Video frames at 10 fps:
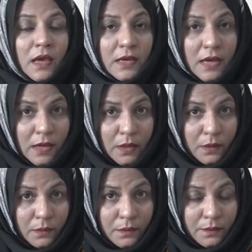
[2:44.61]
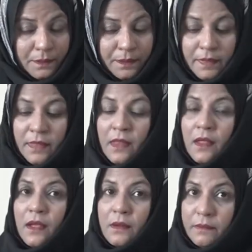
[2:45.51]
Yellow,
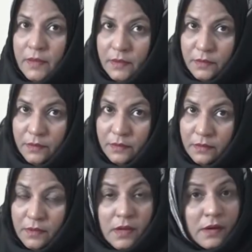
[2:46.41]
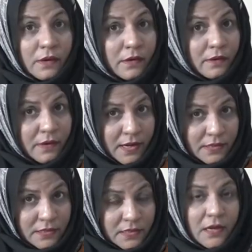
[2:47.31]
blue,
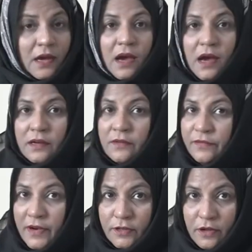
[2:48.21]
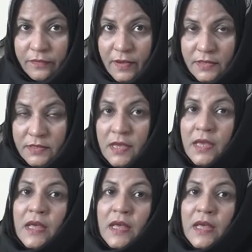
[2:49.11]
red are in front of us.